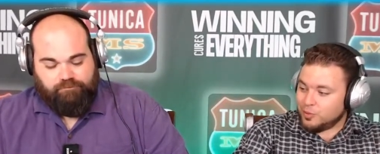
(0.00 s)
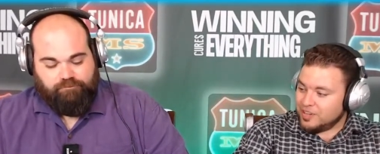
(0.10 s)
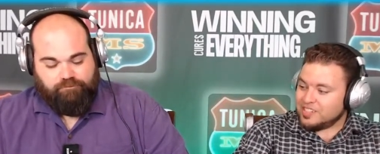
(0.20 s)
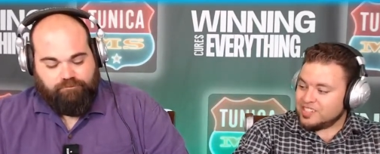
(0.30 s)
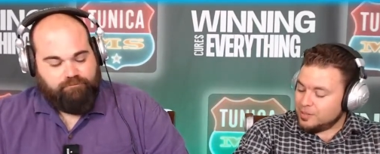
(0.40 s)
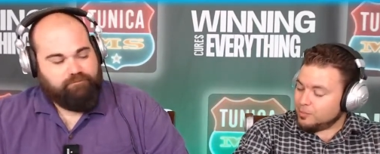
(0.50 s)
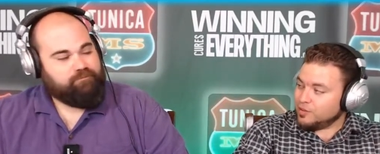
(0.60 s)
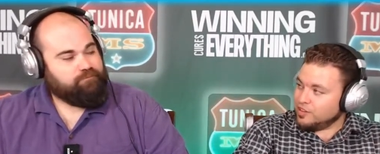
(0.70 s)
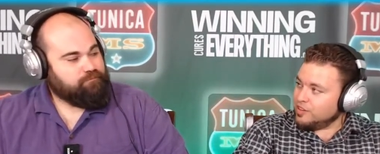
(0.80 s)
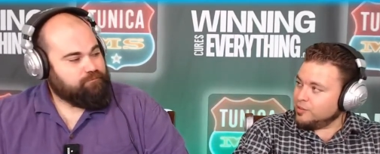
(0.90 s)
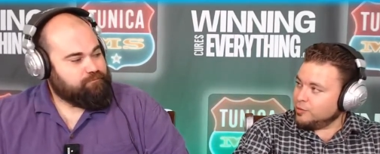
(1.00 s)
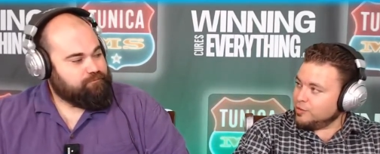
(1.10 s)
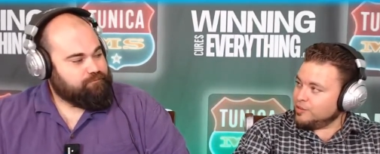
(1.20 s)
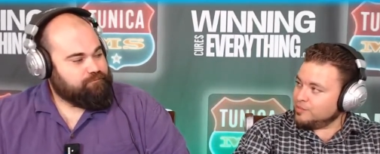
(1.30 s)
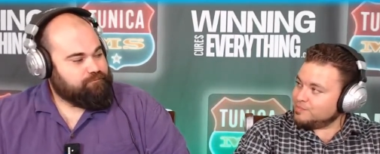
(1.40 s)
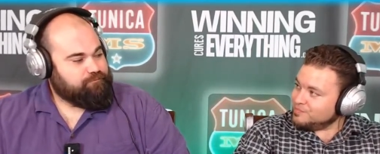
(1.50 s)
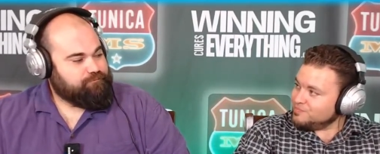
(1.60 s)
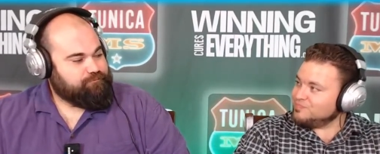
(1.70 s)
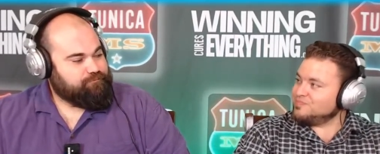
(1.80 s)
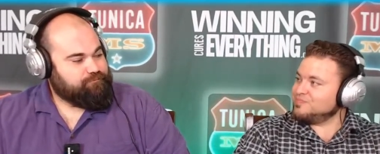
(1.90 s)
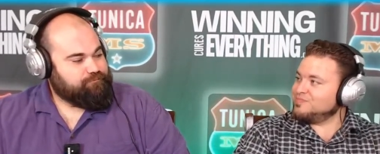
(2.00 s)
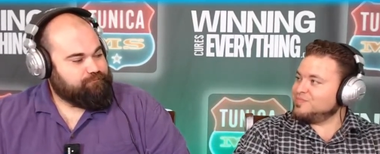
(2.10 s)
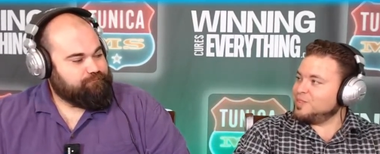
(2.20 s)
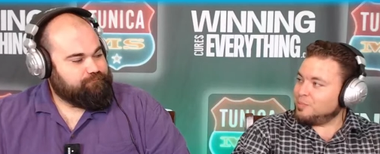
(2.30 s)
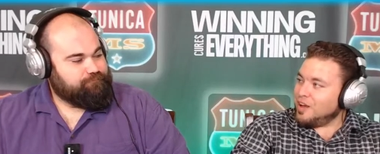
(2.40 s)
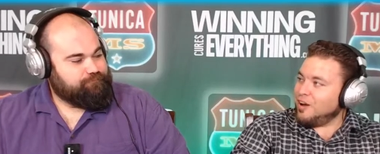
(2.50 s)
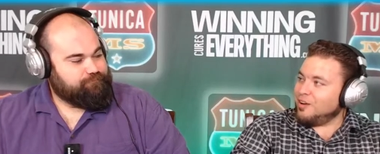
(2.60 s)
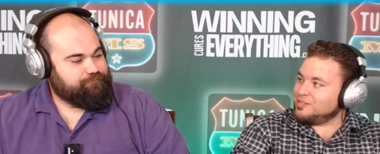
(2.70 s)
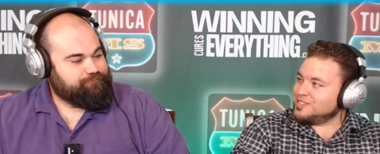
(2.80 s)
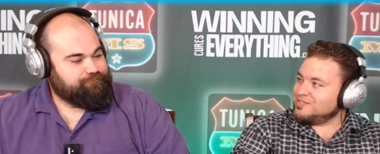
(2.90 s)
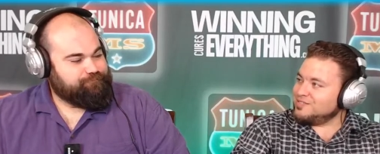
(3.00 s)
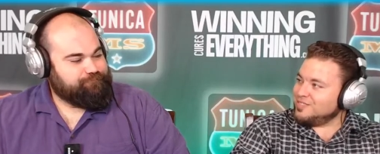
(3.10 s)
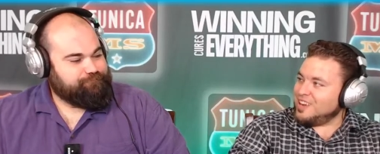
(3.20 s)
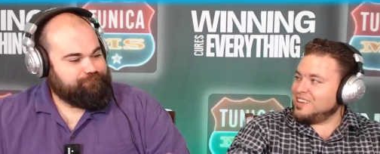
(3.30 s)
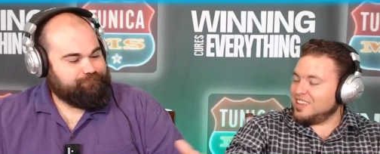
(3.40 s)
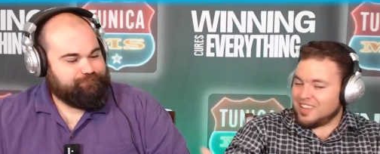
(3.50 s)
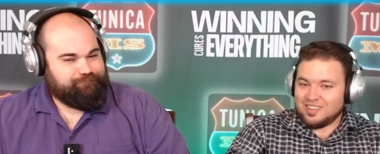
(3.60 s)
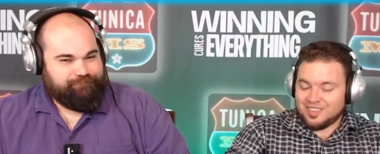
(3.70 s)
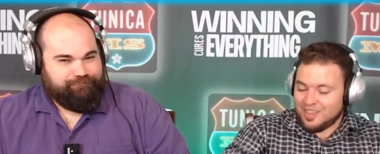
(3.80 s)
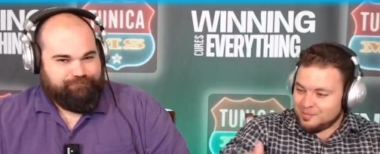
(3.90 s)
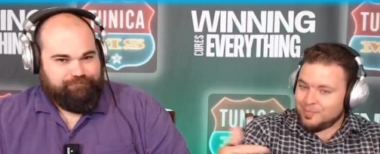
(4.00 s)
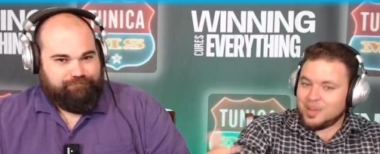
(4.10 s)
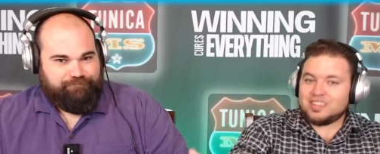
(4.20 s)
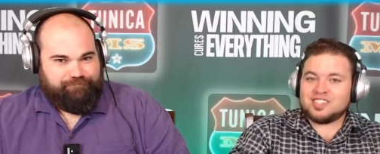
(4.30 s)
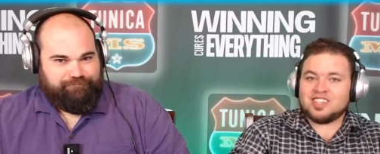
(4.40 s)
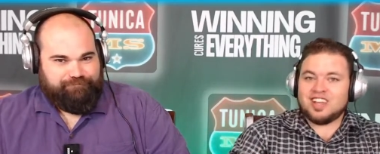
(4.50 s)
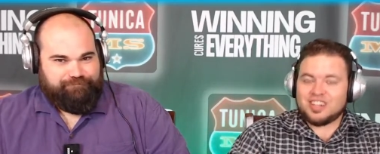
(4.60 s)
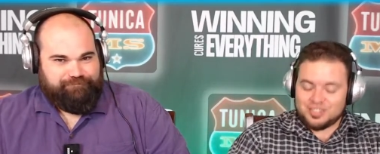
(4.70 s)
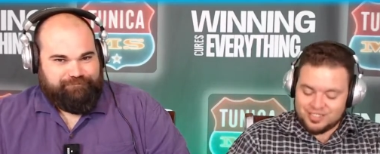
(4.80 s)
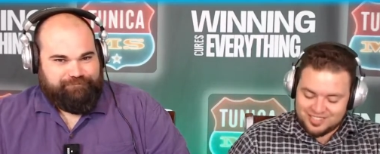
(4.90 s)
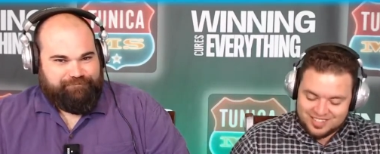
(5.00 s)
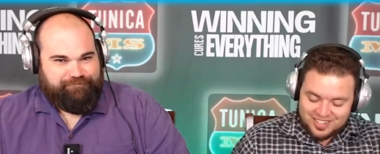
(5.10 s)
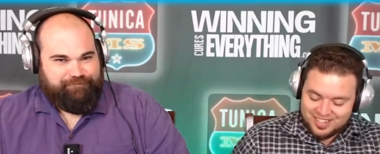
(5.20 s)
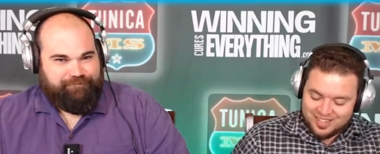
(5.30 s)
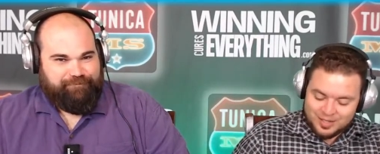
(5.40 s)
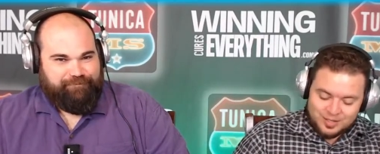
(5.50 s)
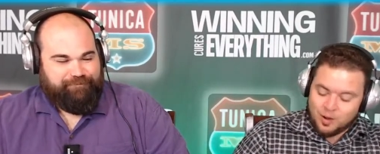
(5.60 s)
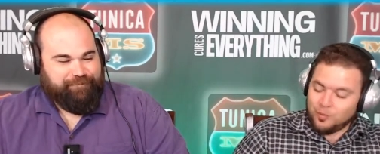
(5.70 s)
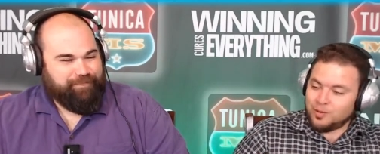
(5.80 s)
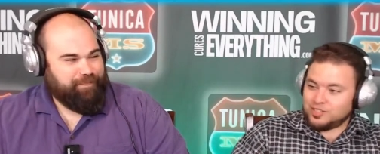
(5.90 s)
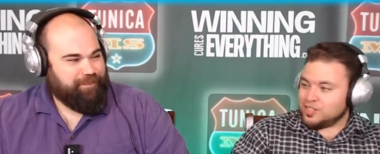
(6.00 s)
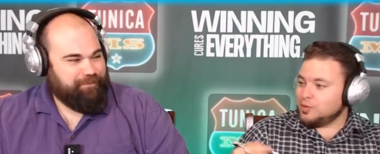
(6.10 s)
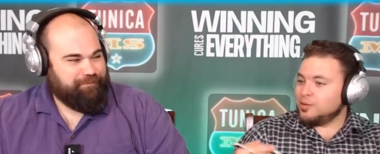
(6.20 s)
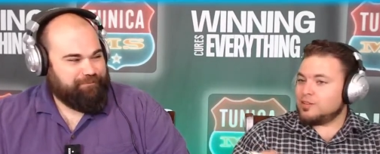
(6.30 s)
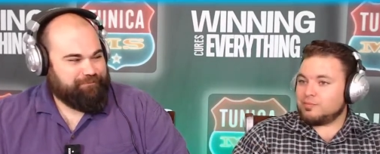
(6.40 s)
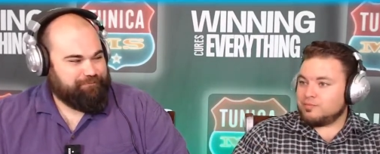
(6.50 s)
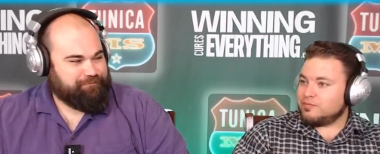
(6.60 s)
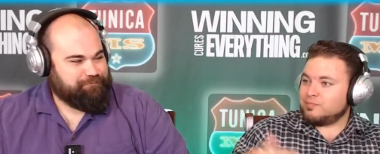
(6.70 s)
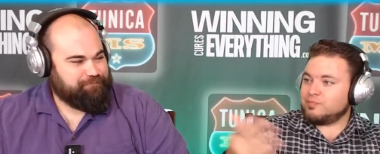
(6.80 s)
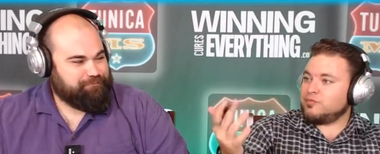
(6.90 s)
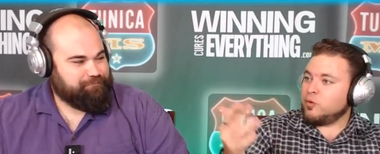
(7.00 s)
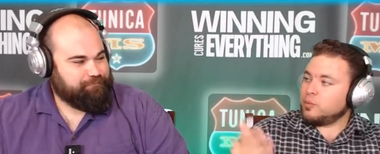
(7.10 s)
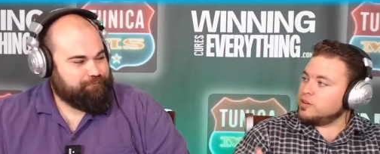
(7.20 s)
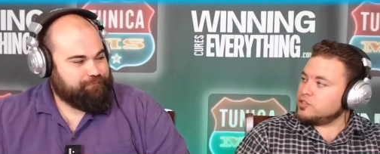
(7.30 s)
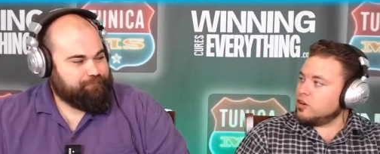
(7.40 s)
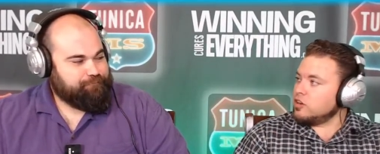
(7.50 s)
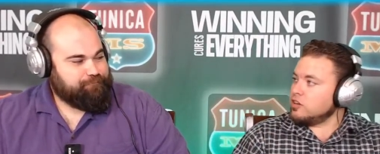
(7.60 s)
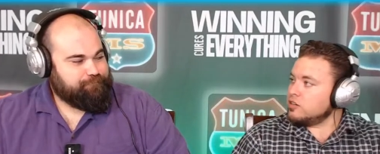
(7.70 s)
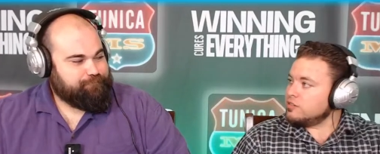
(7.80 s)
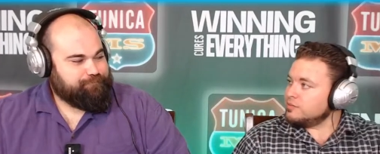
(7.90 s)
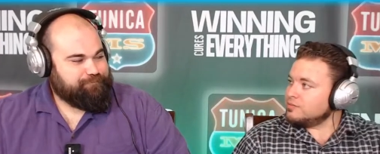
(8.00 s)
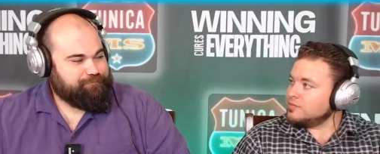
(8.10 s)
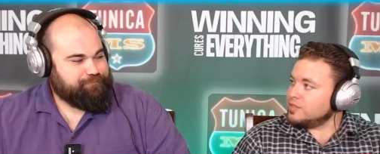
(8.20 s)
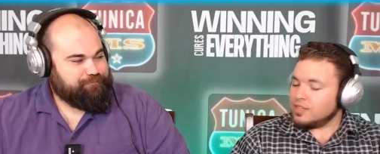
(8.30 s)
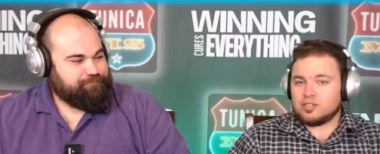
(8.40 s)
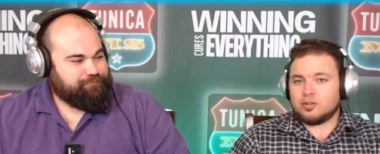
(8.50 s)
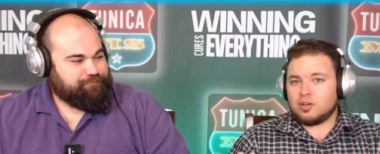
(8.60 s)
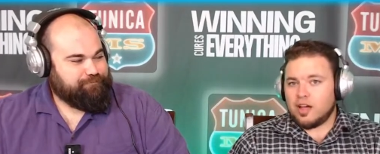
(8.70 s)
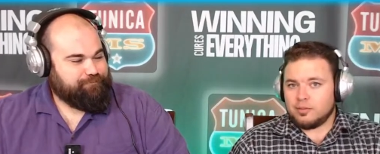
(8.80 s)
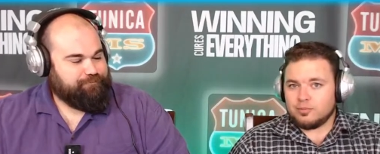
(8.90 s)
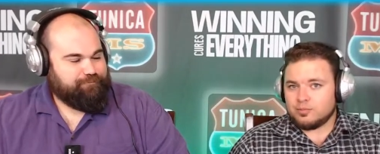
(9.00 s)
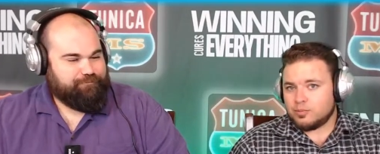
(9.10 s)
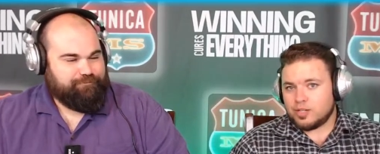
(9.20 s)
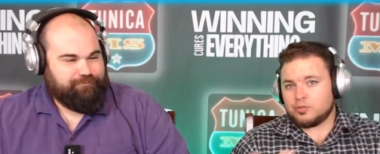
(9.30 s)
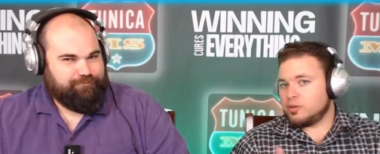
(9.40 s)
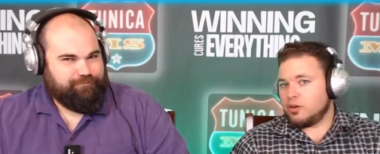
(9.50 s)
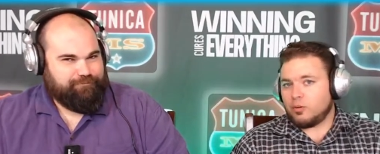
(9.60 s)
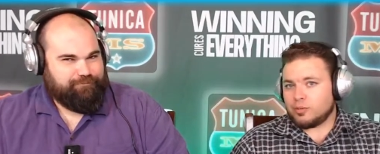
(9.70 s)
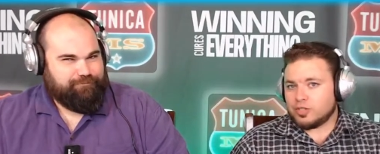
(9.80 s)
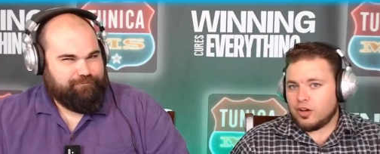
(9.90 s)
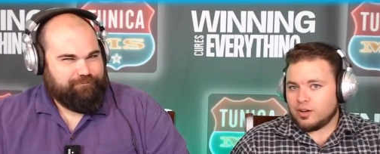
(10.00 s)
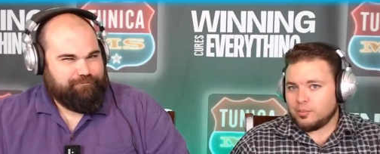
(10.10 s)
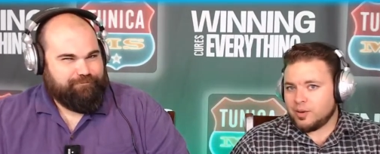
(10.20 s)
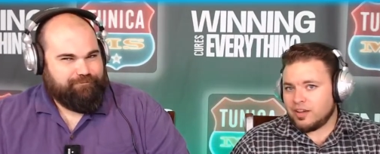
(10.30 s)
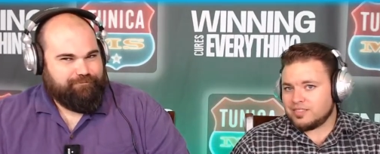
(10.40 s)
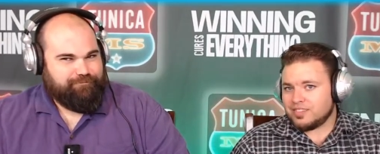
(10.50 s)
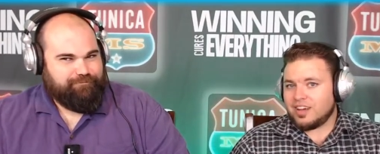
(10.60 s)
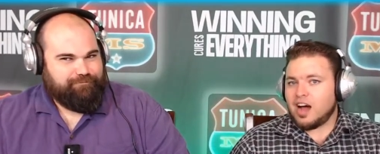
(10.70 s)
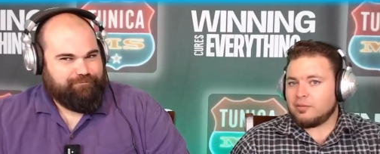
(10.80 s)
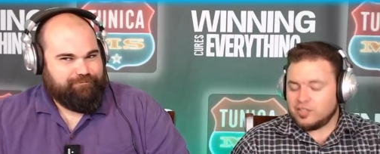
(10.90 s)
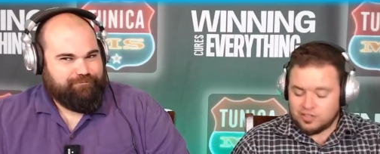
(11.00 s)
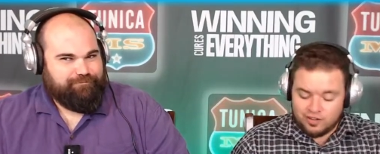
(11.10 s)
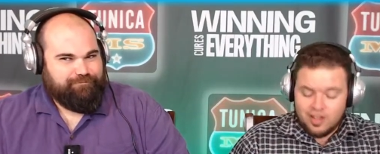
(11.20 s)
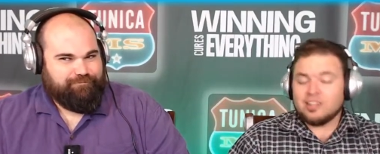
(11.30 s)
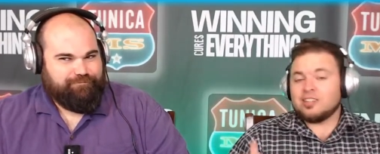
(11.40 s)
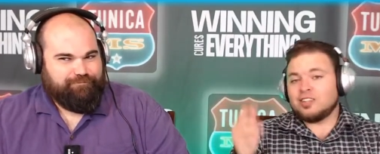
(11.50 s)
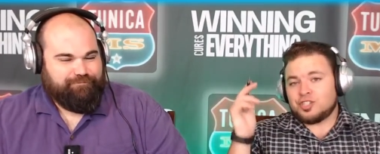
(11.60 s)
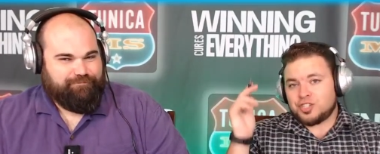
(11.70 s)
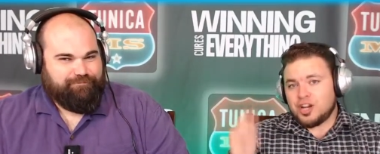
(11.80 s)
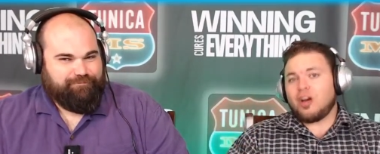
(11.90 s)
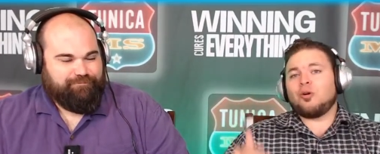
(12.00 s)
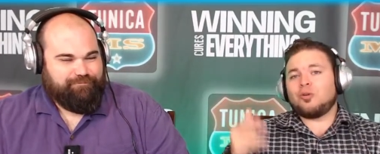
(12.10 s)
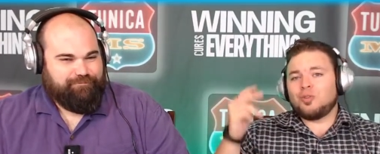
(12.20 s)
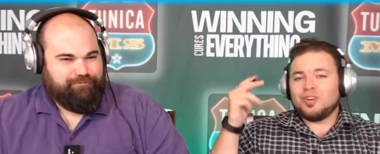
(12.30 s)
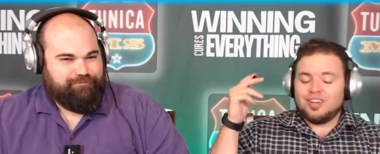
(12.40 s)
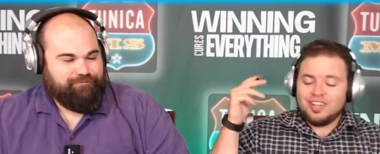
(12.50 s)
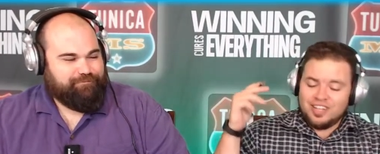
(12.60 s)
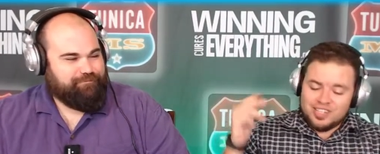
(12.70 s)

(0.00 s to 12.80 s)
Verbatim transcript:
Speaker 1: of December that they do the the playoffs, right? Like they they make the selections. So we're just doing it four months early, and that's okay because we know what we're talking about. Obviously, the show is